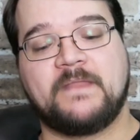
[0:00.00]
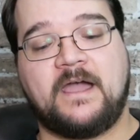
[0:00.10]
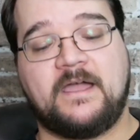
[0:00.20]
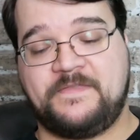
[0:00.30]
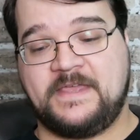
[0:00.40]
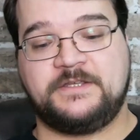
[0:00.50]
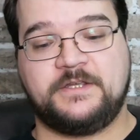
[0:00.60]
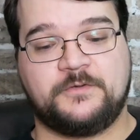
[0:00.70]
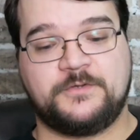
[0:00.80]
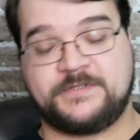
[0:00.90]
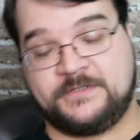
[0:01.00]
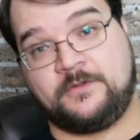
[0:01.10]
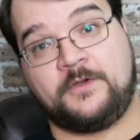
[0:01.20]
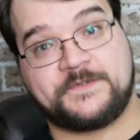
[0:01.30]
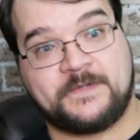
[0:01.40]
And then, you know, you still
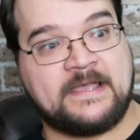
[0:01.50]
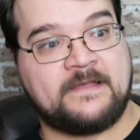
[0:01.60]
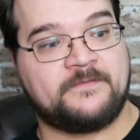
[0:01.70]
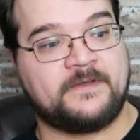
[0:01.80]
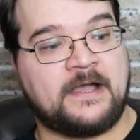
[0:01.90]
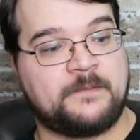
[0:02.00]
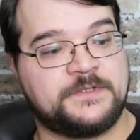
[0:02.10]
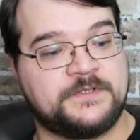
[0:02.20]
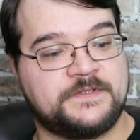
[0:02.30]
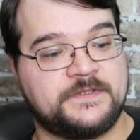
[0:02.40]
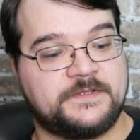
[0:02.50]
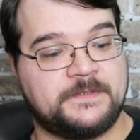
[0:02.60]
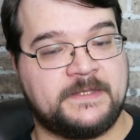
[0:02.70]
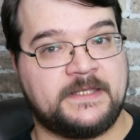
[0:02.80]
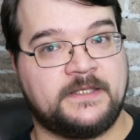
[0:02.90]
also have options to
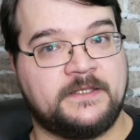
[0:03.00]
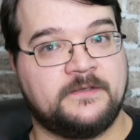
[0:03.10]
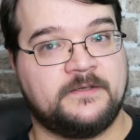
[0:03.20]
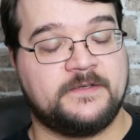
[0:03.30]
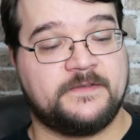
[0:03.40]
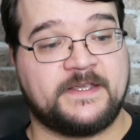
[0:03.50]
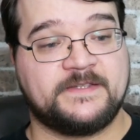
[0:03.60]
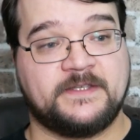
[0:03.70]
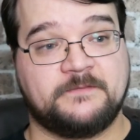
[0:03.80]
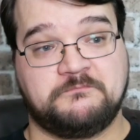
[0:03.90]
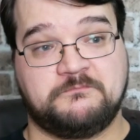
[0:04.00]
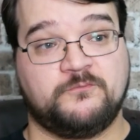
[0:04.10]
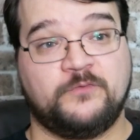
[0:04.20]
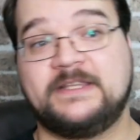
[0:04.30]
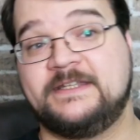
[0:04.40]
be things that
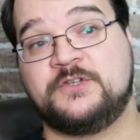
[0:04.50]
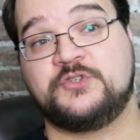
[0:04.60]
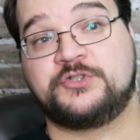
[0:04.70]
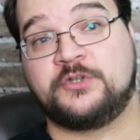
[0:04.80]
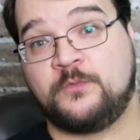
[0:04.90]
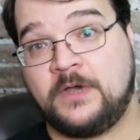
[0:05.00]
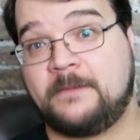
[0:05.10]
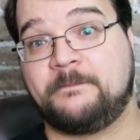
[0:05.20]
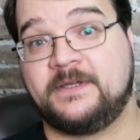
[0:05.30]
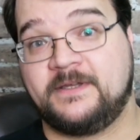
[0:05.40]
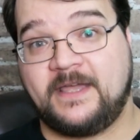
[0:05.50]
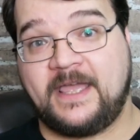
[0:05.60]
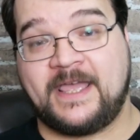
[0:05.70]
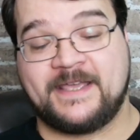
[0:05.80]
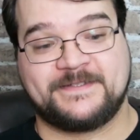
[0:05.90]
really didn't show up
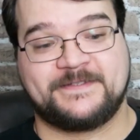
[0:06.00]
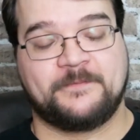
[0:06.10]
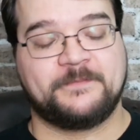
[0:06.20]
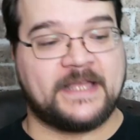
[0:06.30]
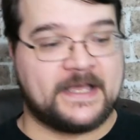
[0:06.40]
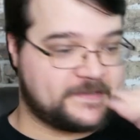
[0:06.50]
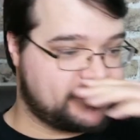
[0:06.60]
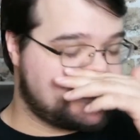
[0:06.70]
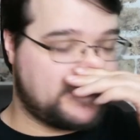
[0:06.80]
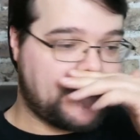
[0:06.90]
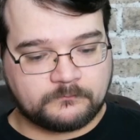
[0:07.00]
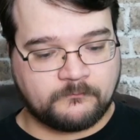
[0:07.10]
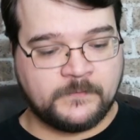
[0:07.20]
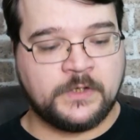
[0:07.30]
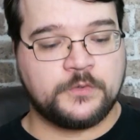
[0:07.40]
as subclasses.
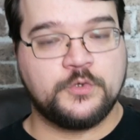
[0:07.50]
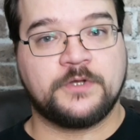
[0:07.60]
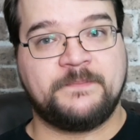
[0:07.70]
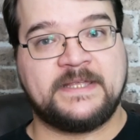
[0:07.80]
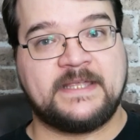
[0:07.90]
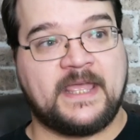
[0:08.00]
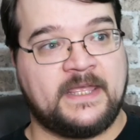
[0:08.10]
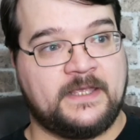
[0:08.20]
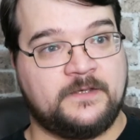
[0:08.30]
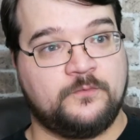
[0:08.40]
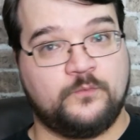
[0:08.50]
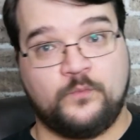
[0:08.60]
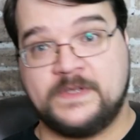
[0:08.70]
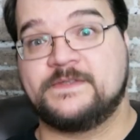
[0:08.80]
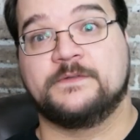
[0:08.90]
You know, you could be a
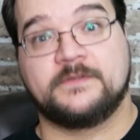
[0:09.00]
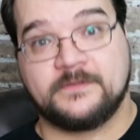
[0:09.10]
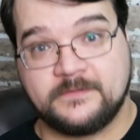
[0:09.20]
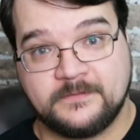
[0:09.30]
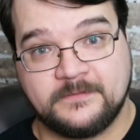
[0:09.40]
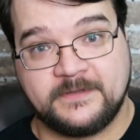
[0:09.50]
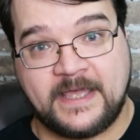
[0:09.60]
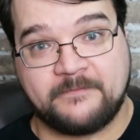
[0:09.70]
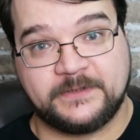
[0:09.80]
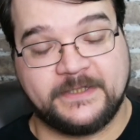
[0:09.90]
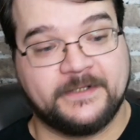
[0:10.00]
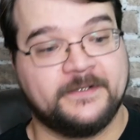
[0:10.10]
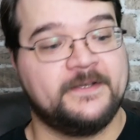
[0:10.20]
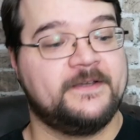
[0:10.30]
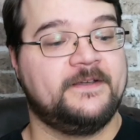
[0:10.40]
wizard
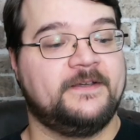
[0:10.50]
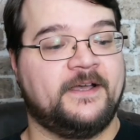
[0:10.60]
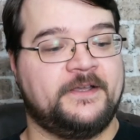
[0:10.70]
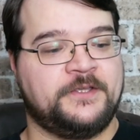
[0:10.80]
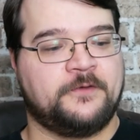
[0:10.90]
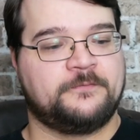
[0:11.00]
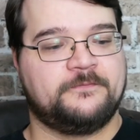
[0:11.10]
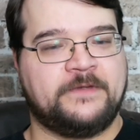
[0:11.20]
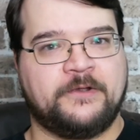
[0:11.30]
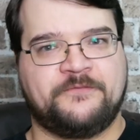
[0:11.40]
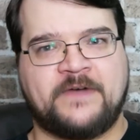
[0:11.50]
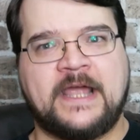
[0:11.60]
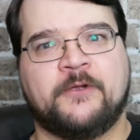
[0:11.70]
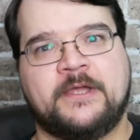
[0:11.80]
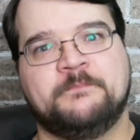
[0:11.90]
cavalier, you know, very
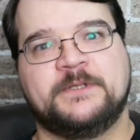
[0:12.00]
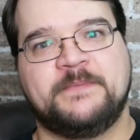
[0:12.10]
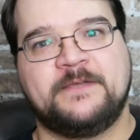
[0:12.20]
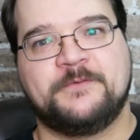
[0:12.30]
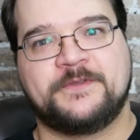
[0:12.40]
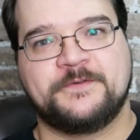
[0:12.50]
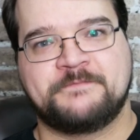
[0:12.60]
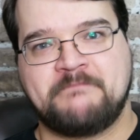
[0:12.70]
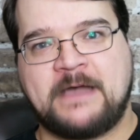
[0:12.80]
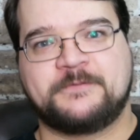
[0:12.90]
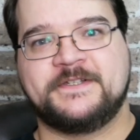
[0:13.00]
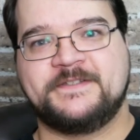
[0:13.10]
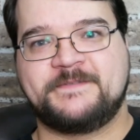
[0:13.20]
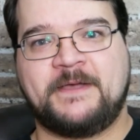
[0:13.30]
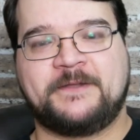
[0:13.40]
Fire Emblem-y with those
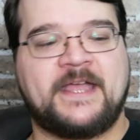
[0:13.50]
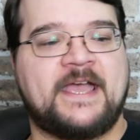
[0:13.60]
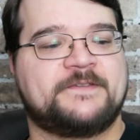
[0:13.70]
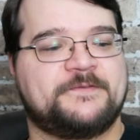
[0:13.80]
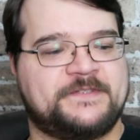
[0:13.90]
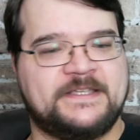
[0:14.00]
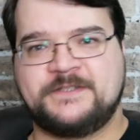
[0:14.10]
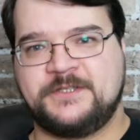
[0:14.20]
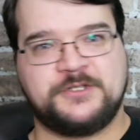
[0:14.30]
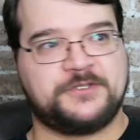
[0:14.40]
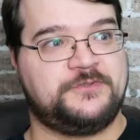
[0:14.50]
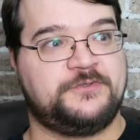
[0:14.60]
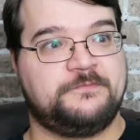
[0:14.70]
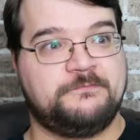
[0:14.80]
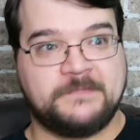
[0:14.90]
mounted spellcasters, things that you just
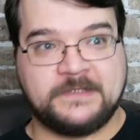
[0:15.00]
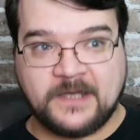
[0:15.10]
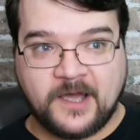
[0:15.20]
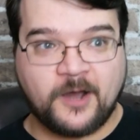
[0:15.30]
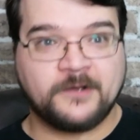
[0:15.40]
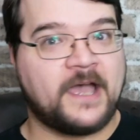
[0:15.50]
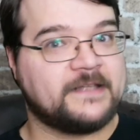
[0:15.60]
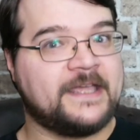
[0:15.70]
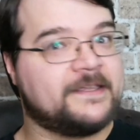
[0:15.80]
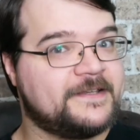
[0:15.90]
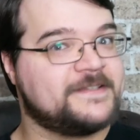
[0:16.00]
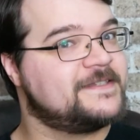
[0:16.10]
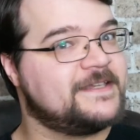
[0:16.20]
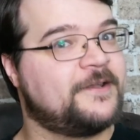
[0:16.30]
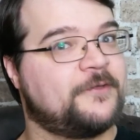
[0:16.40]
are not likely to
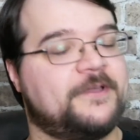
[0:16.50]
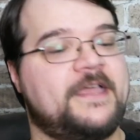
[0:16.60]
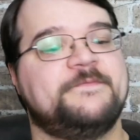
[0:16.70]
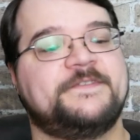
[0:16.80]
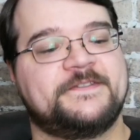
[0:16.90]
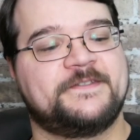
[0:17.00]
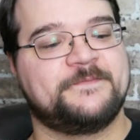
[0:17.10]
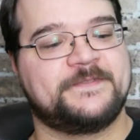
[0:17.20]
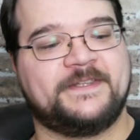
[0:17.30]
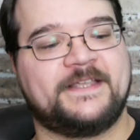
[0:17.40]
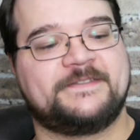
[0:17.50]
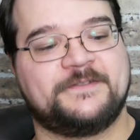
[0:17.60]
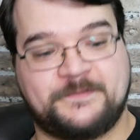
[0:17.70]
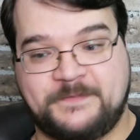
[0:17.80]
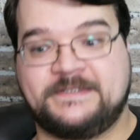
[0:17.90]
see in other game systems unless
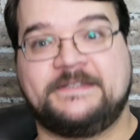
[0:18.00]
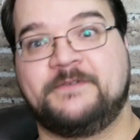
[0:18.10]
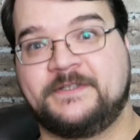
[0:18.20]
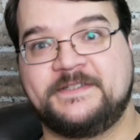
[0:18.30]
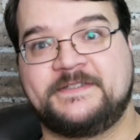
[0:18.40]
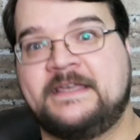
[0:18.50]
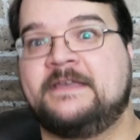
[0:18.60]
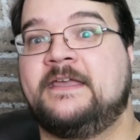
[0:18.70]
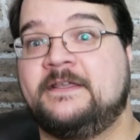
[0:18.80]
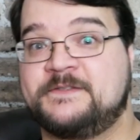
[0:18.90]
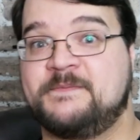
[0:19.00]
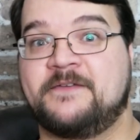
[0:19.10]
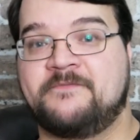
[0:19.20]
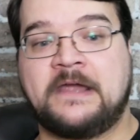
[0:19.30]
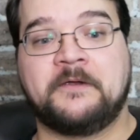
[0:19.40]
they're specifically saying, hey, let's make
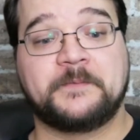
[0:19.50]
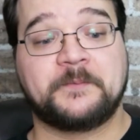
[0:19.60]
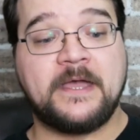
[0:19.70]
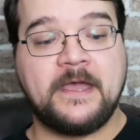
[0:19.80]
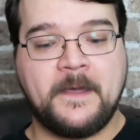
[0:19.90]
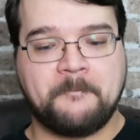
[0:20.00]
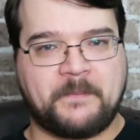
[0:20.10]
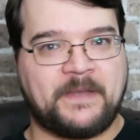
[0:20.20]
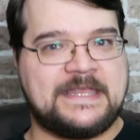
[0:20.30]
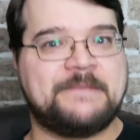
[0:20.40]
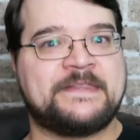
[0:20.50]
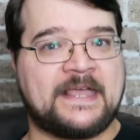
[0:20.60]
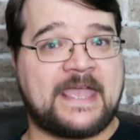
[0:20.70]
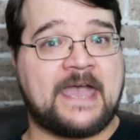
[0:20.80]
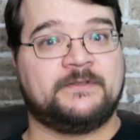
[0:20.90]
a Fire Emblem. But by keeping
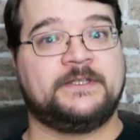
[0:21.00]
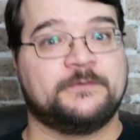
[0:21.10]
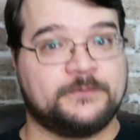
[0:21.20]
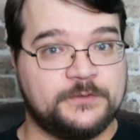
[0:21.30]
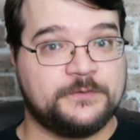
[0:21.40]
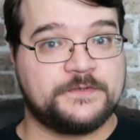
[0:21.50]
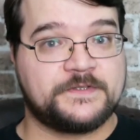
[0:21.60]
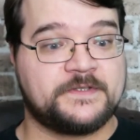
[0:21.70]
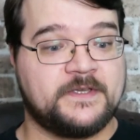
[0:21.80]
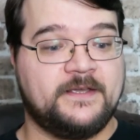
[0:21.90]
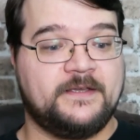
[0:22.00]
that Cavalier loose,